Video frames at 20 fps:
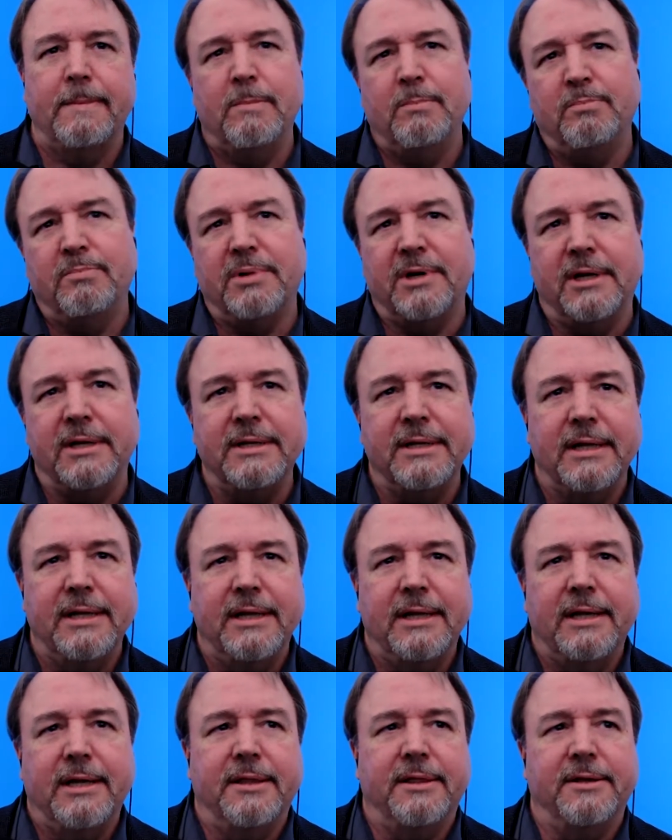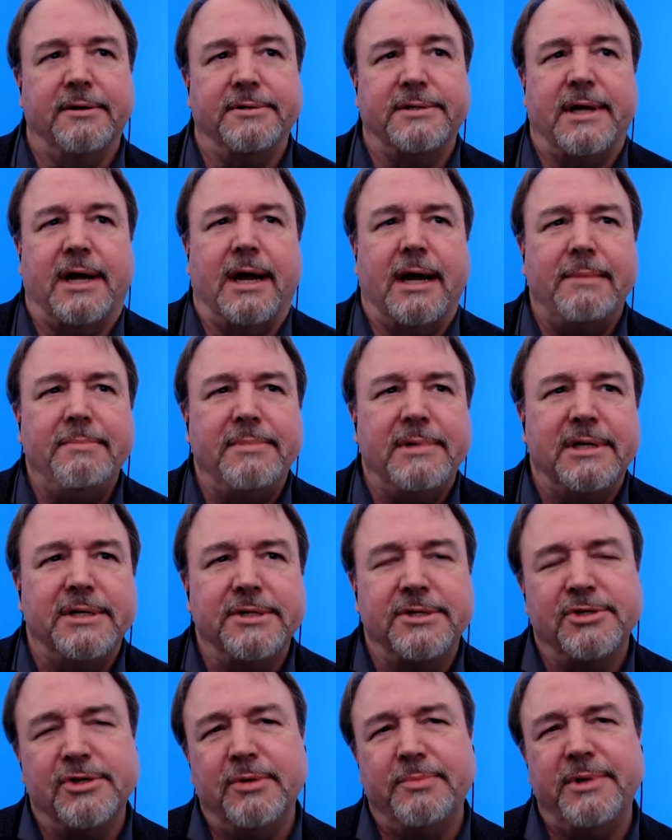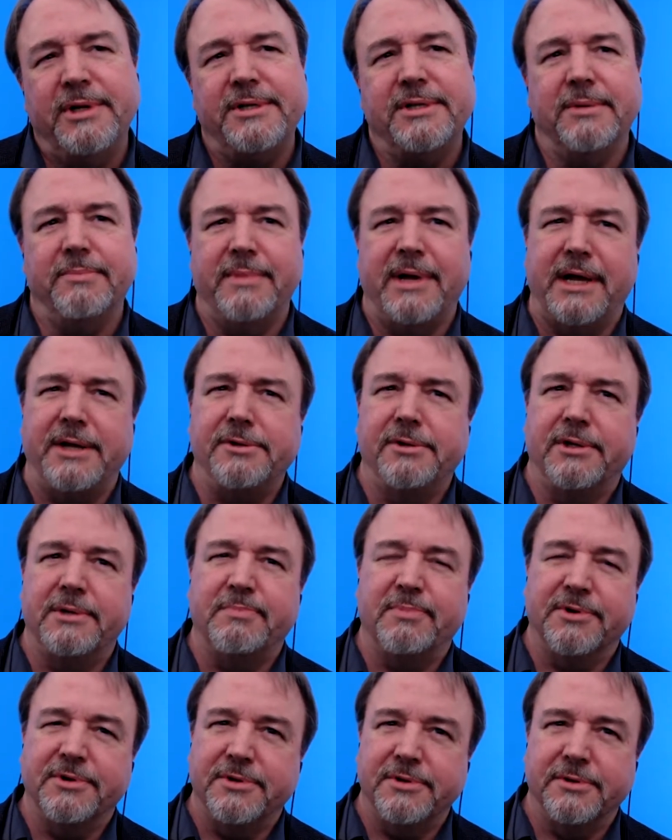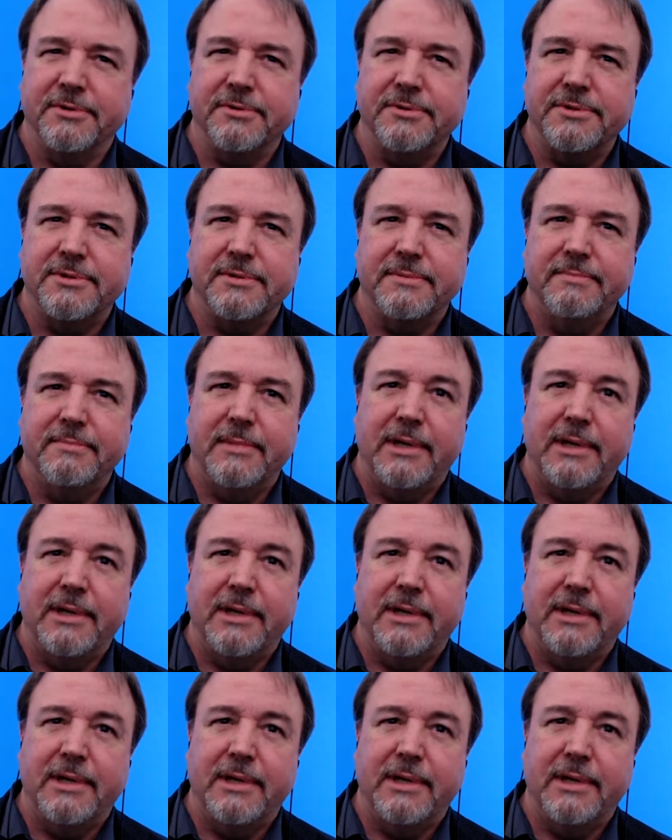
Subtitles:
But they're time-consuming to manually produce,